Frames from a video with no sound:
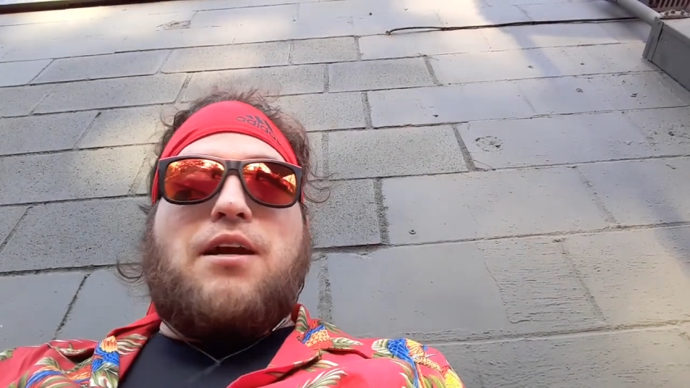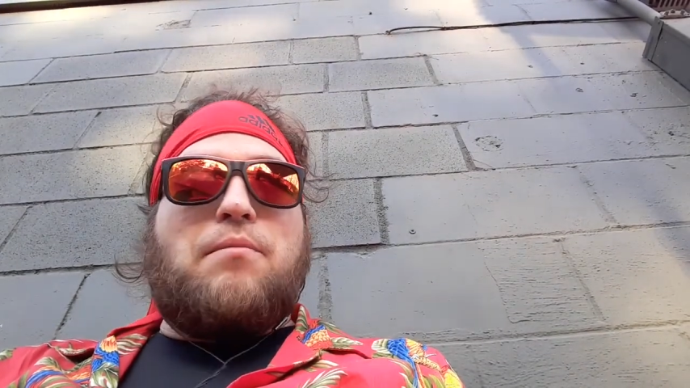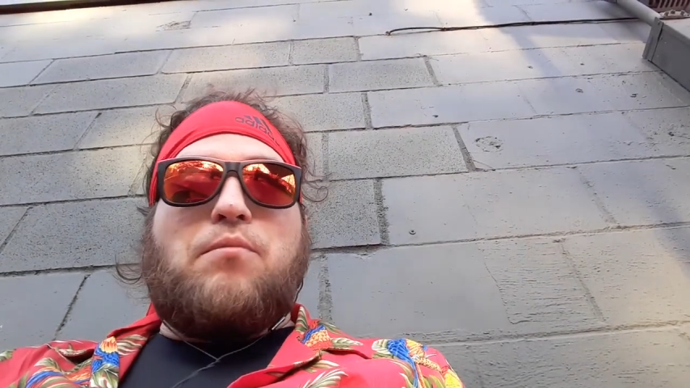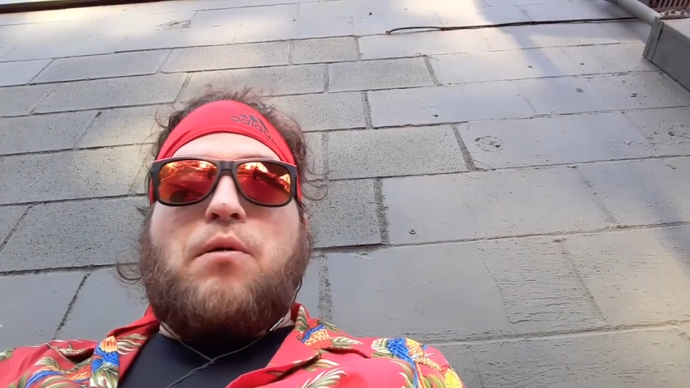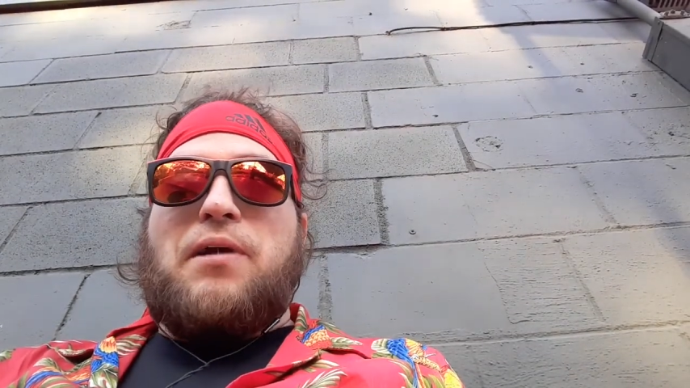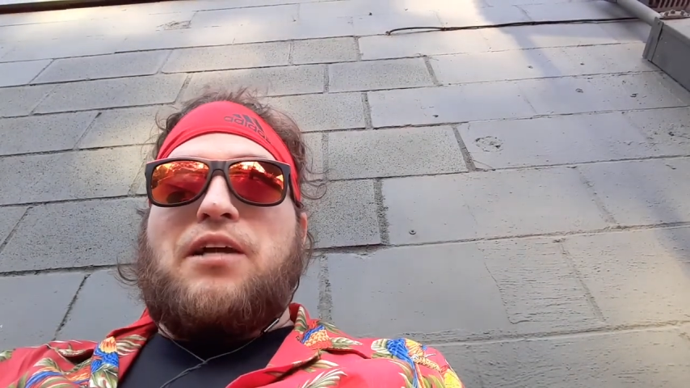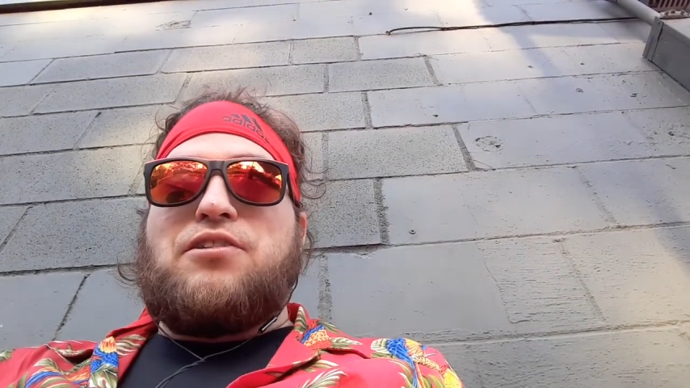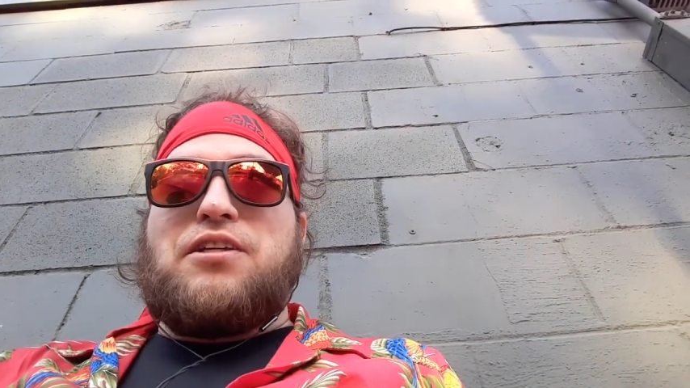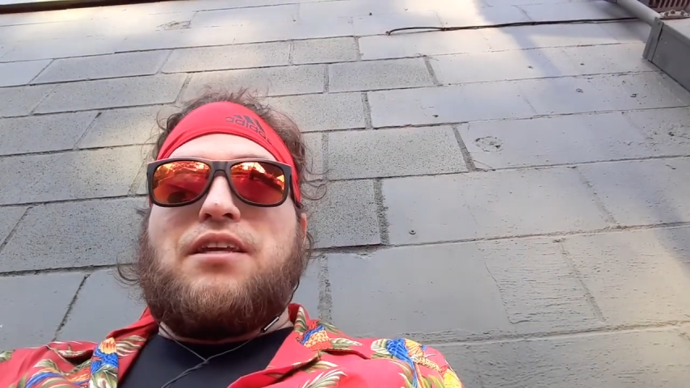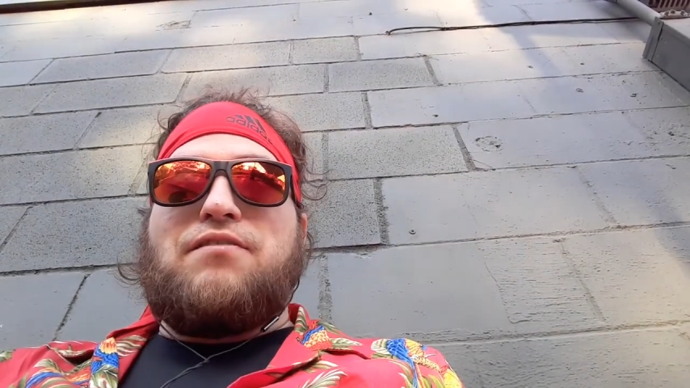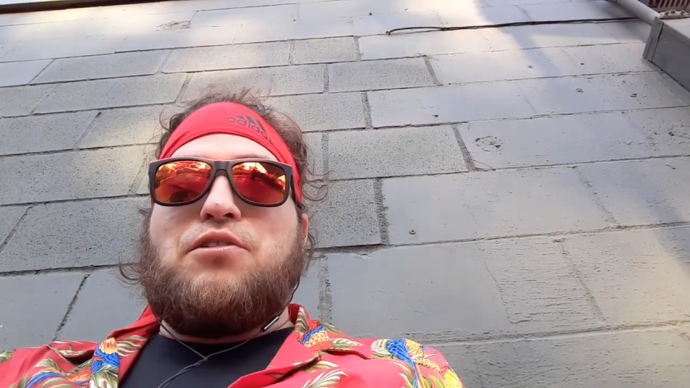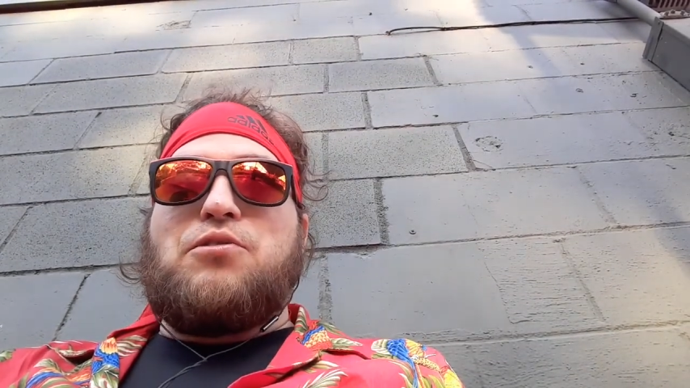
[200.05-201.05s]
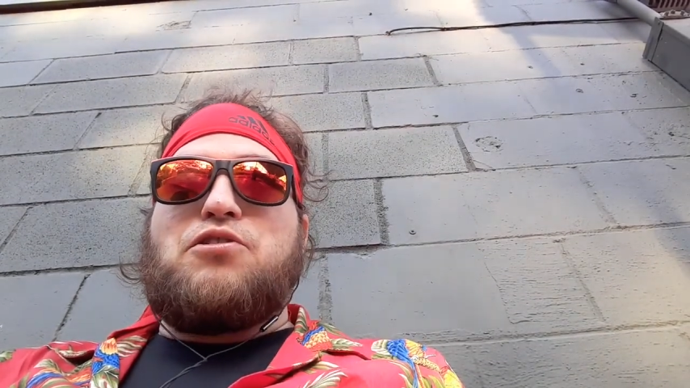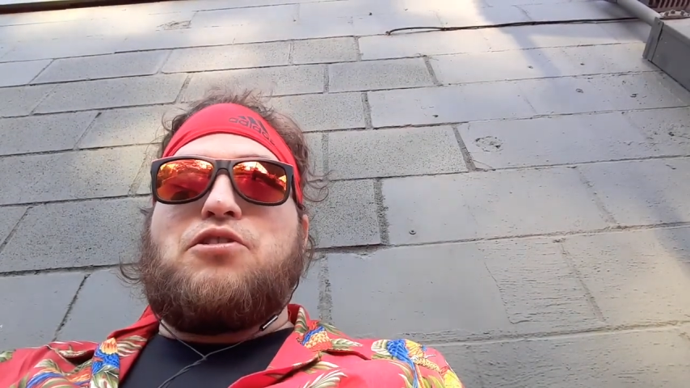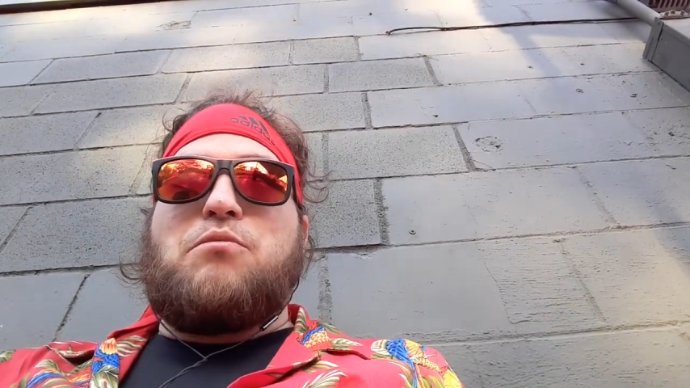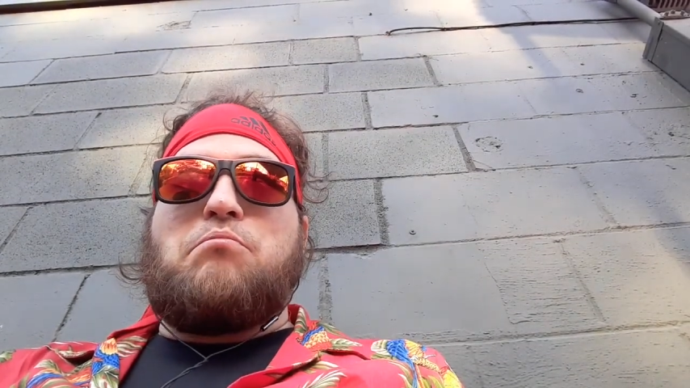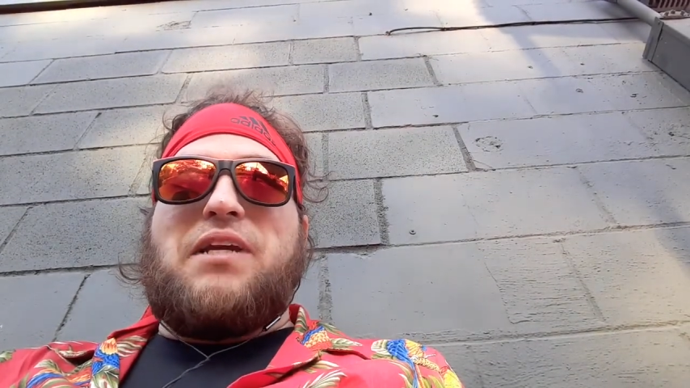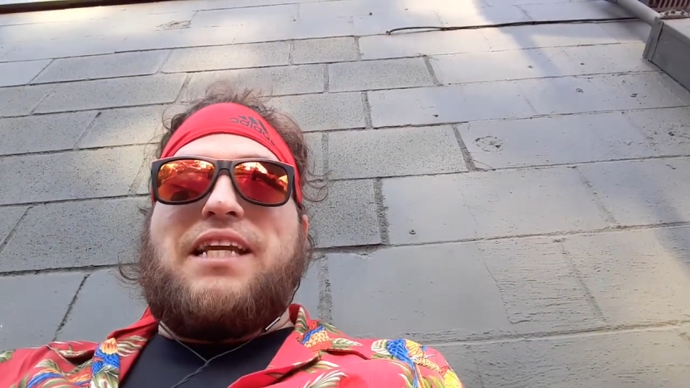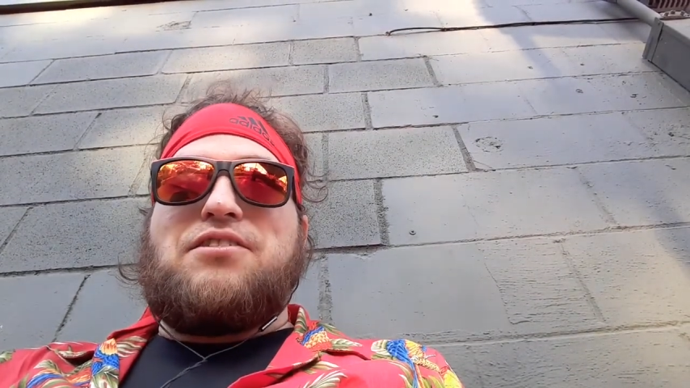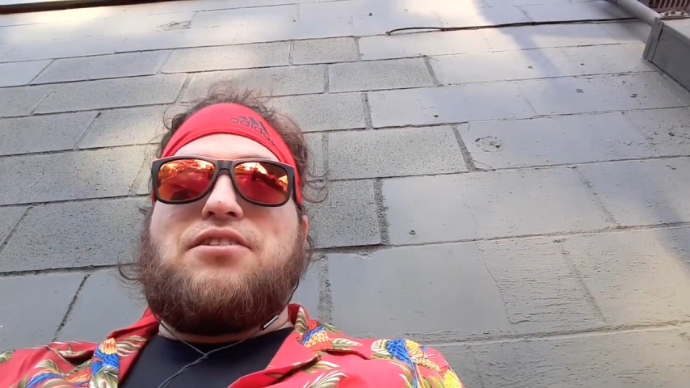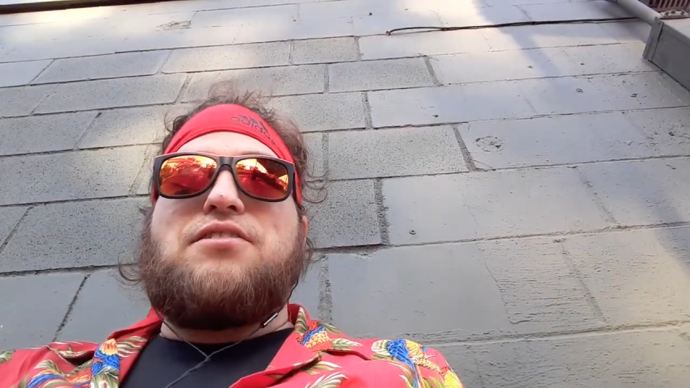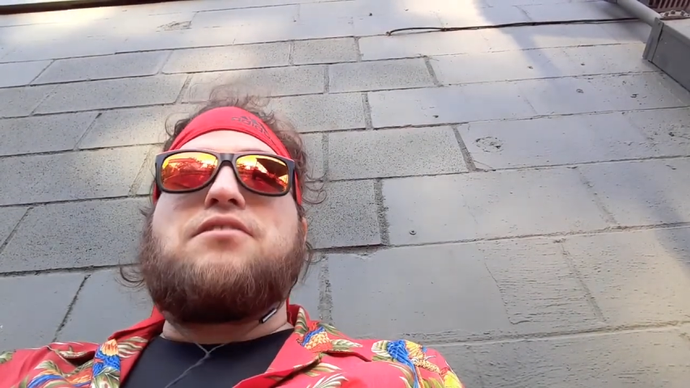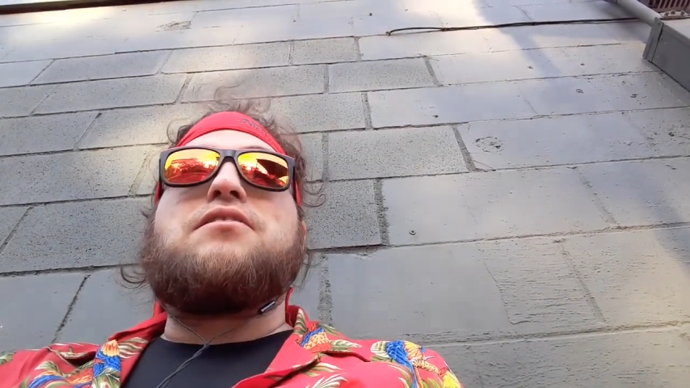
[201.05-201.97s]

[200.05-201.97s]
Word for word: I'm about to give you some meat.